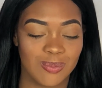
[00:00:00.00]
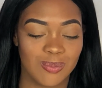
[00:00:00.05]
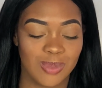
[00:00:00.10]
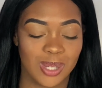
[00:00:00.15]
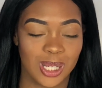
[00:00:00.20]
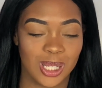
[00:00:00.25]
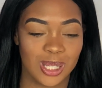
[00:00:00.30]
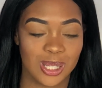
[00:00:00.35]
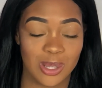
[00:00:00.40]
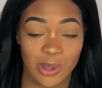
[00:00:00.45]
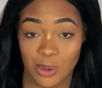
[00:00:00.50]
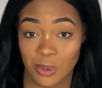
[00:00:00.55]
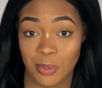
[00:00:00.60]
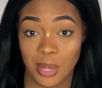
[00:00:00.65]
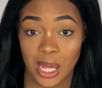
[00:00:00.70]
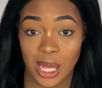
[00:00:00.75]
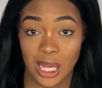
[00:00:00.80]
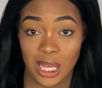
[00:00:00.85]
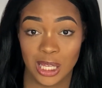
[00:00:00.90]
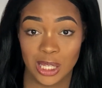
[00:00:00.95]
but so am
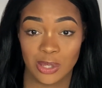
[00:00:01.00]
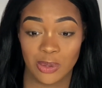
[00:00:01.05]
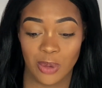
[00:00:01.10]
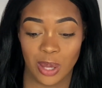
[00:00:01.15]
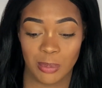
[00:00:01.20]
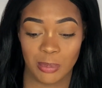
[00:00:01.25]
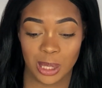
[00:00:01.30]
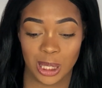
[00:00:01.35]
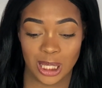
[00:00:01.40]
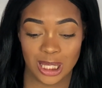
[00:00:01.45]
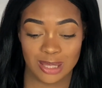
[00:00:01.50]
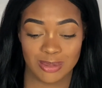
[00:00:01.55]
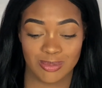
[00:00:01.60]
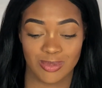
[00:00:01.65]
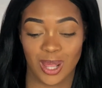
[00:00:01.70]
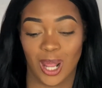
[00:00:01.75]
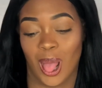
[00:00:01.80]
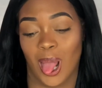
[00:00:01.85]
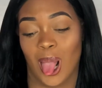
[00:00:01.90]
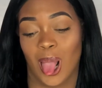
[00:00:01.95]
I, so I mean,
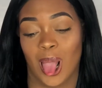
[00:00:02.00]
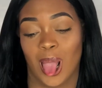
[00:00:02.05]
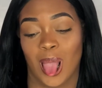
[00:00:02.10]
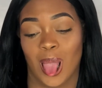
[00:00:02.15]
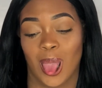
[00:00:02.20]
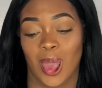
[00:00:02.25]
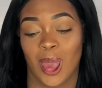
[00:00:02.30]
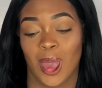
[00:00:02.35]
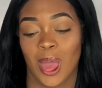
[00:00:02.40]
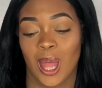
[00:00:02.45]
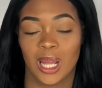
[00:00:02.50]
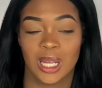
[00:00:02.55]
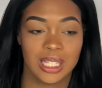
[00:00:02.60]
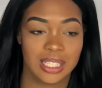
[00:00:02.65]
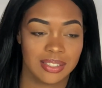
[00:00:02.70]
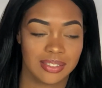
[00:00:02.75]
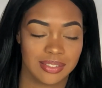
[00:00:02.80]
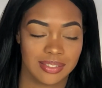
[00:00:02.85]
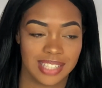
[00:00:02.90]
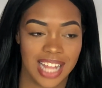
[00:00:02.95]

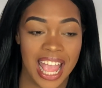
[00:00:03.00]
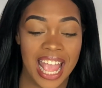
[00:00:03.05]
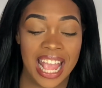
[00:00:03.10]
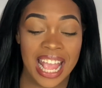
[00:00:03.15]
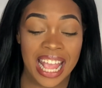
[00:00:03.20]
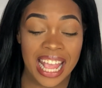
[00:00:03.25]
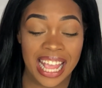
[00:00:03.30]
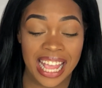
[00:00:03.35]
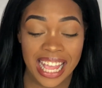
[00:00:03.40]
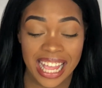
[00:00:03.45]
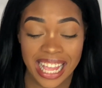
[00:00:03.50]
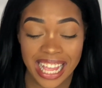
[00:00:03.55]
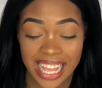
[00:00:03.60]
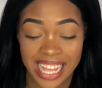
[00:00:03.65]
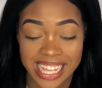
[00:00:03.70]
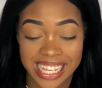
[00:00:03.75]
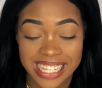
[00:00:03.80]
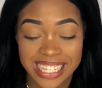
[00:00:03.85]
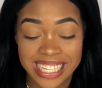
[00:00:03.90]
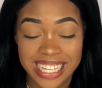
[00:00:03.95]
I
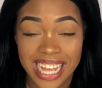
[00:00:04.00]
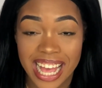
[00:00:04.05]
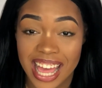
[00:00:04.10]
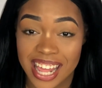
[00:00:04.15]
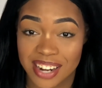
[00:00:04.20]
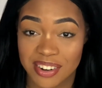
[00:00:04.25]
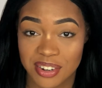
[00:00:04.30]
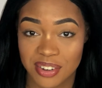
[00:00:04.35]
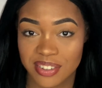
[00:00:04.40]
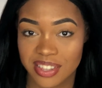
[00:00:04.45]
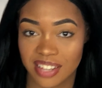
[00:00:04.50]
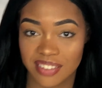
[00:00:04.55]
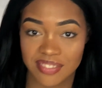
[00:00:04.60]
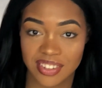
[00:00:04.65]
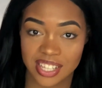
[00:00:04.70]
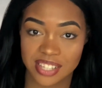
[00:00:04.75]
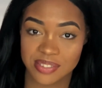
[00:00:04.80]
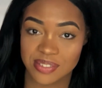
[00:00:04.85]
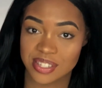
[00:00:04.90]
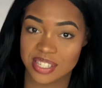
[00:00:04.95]
don't know, that
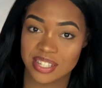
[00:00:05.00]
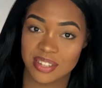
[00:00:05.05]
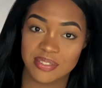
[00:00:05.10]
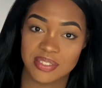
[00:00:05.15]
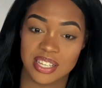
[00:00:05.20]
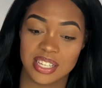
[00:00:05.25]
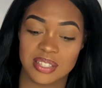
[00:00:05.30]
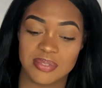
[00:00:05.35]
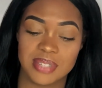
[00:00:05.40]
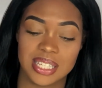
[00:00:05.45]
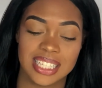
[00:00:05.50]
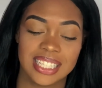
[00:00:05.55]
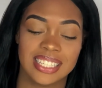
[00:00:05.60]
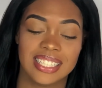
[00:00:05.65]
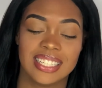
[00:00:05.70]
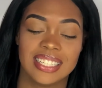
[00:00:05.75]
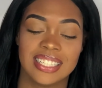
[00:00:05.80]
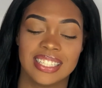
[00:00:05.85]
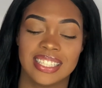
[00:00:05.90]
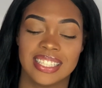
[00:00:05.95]
face was, don't judge me.
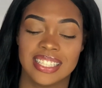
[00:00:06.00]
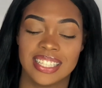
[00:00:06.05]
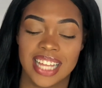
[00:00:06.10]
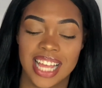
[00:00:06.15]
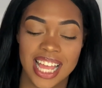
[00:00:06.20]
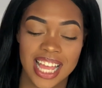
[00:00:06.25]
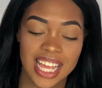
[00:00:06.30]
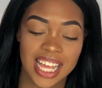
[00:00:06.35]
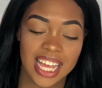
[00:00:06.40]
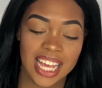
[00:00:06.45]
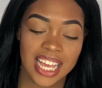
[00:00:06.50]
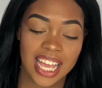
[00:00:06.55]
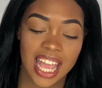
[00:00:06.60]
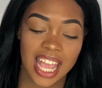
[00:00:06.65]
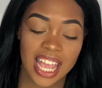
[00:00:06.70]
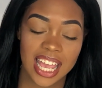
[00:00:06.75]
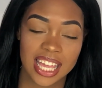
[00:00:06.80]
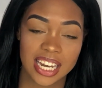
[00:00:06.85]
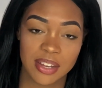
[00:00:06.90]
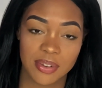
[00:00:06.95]

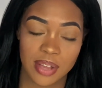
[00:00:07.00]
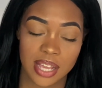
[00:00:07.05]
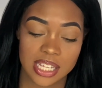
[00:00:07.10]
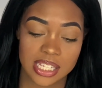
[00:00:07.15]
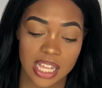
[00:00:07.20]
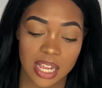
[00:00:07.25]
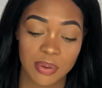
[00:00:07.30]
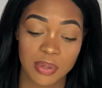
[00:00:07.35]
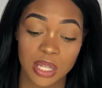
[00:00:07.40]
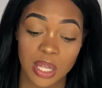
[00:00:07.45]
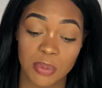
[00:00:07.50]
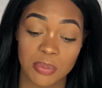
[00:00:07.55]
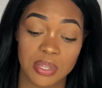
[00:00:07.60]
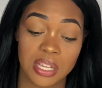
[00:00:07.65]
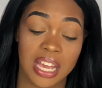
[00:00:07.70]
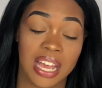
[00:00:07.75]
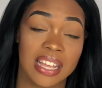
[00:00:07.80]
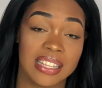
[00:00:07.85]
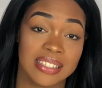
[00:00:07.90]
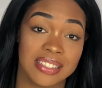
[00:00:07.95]
Okay, anyways, I really hope you
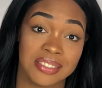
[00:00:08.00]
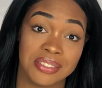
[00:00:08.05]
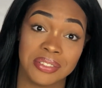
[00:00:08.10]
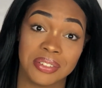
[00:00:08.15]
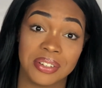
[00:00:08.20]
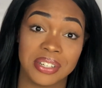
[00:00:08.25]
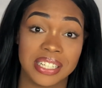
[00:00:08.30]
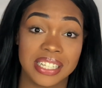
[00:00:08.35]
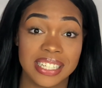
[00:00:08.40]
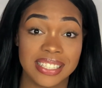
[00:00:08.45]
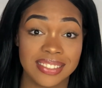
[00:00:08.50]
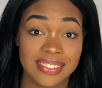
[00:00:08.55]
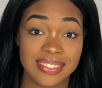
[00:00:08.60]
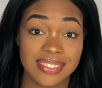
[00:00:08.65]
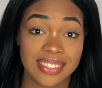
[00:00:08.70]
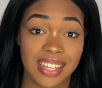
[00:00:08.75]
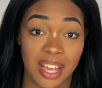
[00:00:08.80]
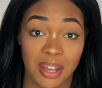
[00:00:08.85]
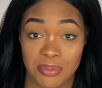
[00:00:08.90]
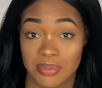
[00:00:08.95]
guys enjoyed it.
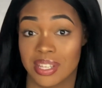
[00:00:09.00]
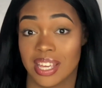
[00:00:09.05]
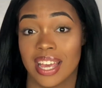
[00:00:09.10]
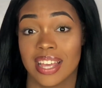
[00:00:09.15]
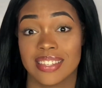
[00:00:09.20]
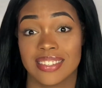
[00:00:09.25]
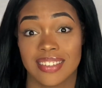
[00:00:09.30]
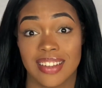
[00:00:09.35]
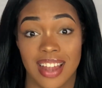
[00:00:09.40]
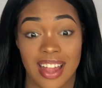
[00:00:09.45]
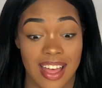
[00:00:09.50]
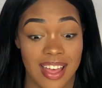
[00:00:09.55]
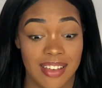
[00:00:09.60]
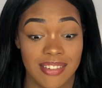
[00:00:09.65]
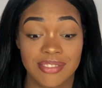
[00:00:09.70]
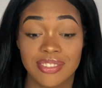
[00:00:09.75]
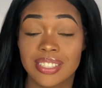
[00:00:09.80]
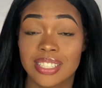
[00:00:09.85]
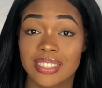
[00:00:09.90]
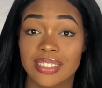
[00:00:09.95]
I hope you guys
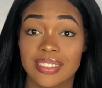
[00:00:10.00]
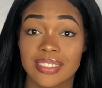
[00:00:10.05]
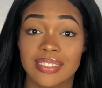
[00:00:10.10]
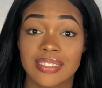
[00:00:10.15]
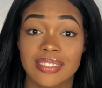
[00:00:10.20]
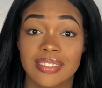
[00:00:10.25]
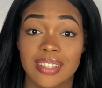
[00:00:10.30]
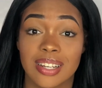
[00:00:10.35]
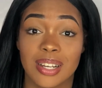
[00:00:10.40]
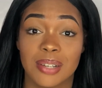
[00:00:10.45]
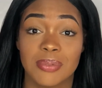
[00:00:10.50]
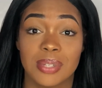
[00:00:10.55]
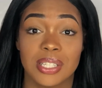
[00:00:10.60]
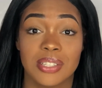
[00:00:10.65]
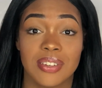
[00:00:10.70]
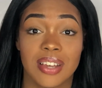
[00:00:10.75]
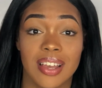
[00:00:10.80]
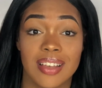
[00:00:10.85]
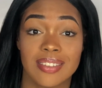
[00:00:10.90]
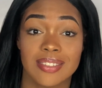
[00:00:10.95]
laughed. I hope that
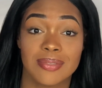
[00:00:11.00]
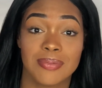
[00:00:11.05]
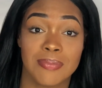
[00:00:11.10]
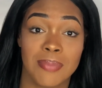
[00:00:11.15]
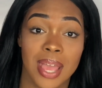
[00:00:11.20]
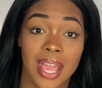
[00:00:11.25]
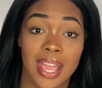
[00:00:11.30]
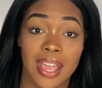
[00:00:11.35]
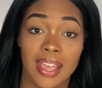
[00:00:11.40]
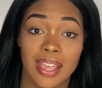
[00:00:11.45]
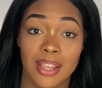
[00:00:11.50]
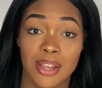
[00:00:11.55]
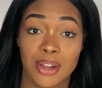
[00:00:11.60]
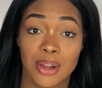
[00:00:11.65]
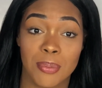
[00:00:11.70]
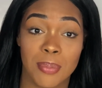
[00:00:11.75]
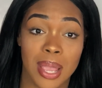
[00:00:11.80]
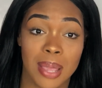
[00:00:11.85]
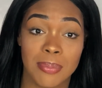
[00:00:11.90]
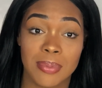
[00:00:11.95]
you guys may
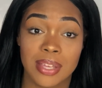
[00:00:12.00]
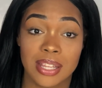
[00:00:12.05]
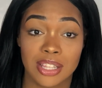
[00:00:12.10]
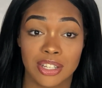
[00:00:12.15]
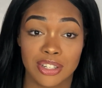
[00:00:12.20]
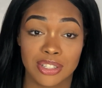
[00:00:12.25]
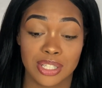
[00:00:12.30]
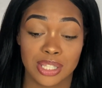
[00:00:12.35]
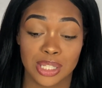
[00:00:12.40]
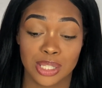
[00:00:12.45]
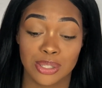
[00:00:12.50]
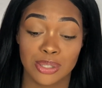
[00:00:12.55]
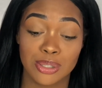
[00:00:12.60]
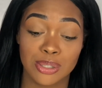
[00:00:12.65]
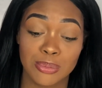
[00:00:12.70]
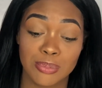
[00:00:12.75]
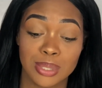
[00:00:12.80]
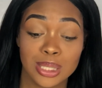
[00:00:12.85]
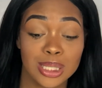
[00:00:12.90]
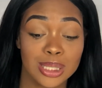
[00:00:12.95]
or maybe learn a
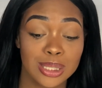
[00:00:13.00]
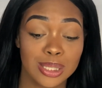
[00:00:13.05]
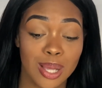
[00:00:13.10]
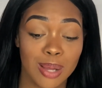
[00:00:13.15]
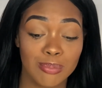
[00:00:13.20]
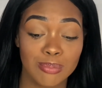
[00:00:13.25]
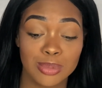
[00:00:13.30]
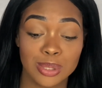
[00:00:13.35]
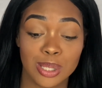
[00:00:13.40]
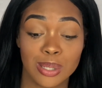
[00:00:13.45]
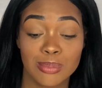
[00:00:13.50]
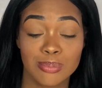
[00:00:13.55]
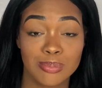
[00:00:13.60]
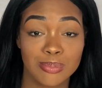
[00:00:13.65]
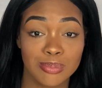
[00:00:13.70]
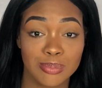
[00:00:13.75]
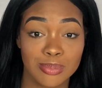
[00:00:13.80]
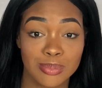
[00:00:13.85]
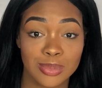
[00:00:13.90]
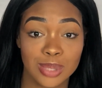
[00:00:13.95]
little bit of
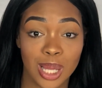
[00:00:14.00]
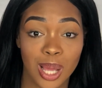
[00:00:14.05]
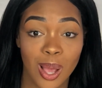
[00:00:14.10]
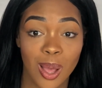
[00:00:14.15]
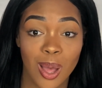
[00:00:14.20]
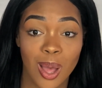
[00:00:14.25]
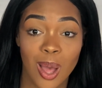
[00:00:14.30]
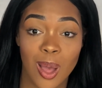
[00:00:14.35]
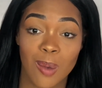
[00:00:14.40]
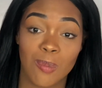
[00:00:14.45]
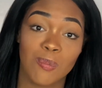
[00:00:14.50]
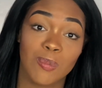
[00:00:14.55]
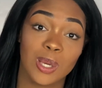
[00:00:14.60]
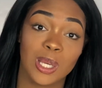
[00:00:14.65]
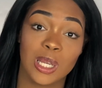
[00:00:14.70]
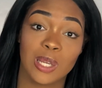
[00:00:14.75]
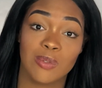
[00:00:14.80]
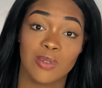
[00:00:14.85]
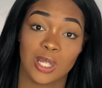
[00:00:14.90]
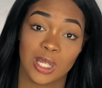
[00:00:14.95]
something. I mean, if